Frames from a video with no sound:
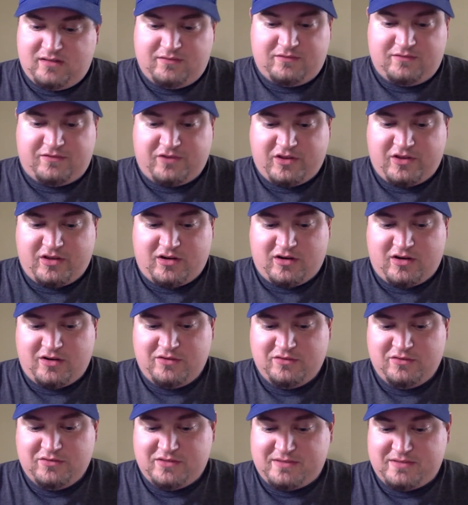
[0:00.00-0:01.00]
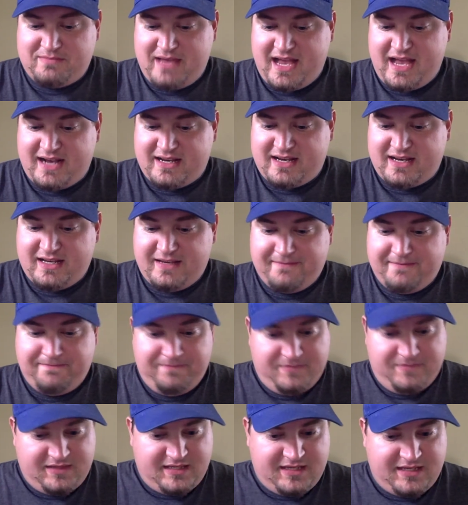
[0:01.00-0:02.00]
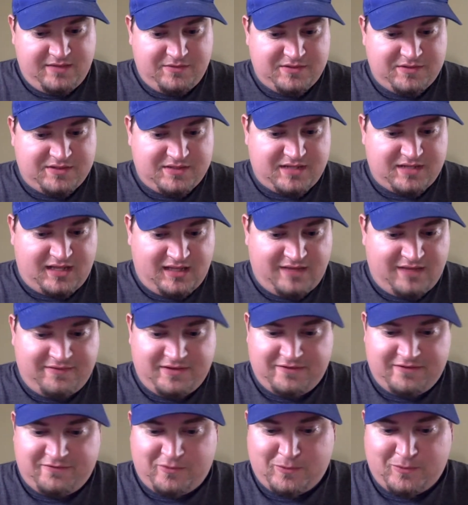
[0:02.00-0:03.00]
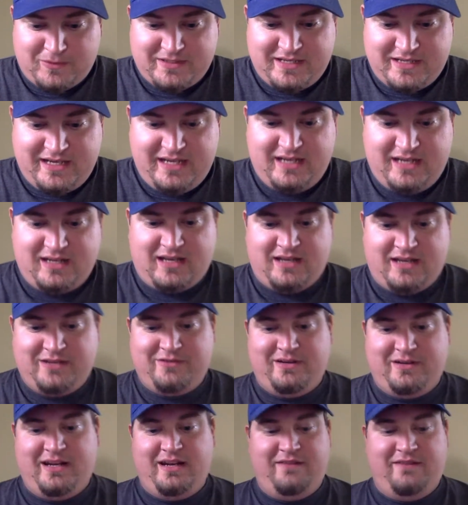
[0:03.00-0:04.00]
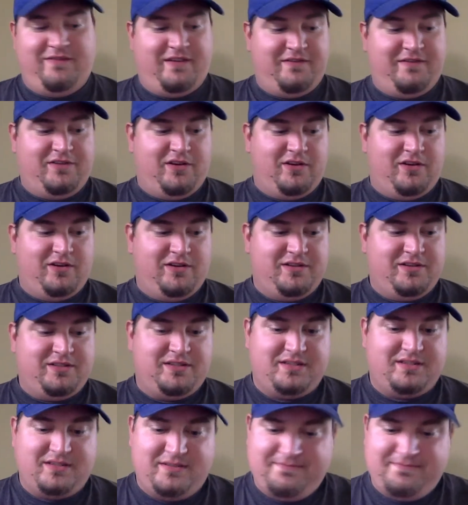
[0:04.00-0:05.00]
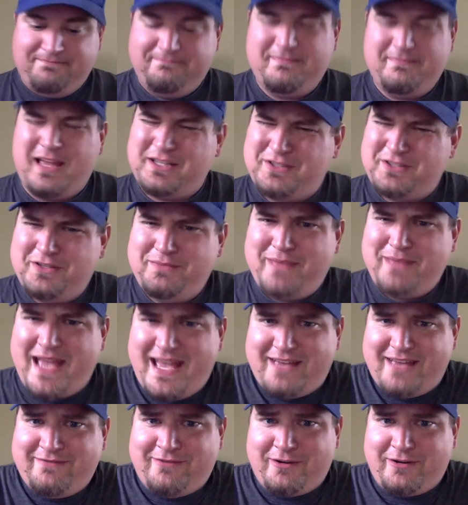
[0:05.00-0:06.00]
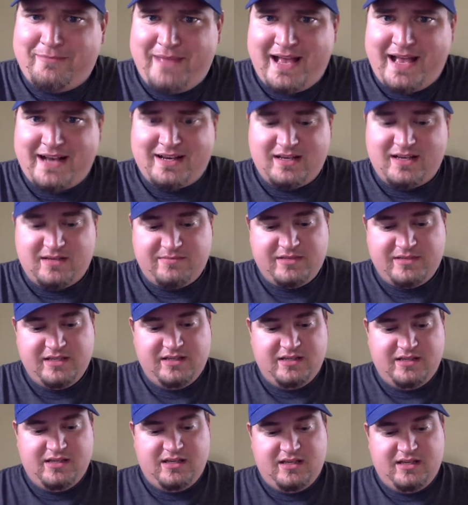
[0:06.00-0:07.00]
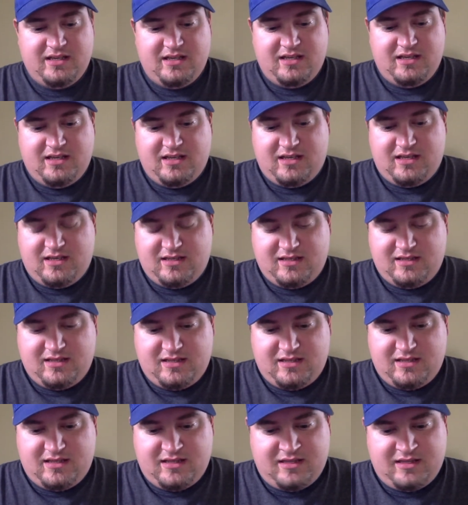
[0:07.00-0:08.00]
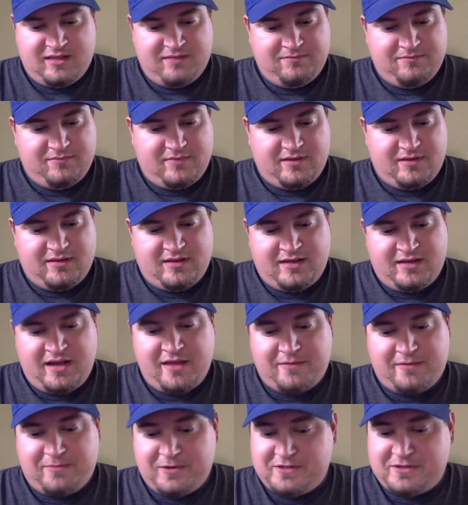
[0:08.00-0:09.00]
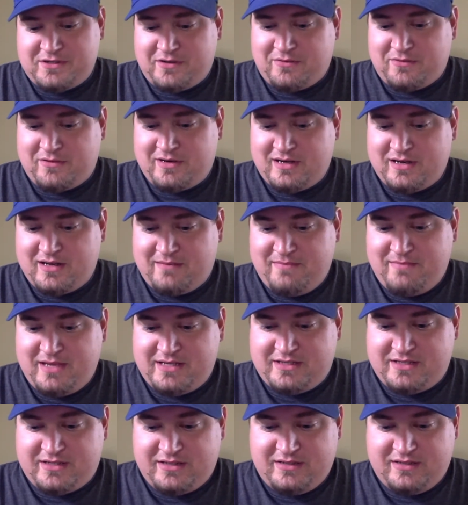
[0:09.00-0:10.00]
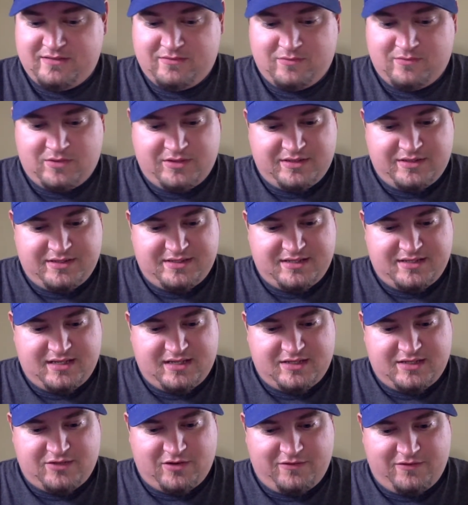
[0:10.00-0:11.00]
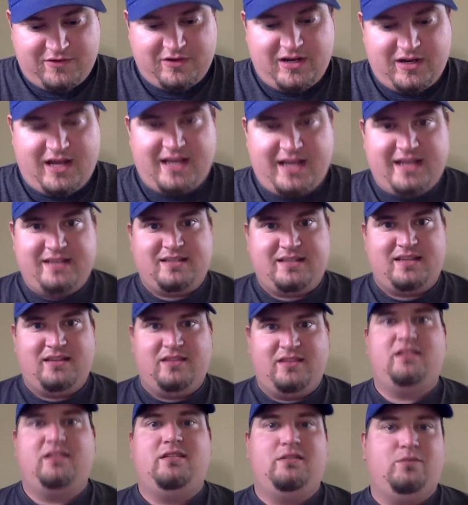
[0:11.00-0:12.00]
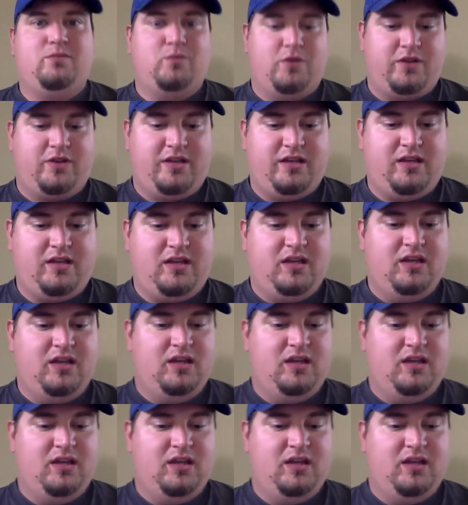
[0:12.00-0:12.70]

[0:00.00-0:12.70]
for the Cardinals, a backup. He was 11 of 14, 185 yards. Not too bad for a backup. And another person I wanted to mention was Trevor Knight, the rookie,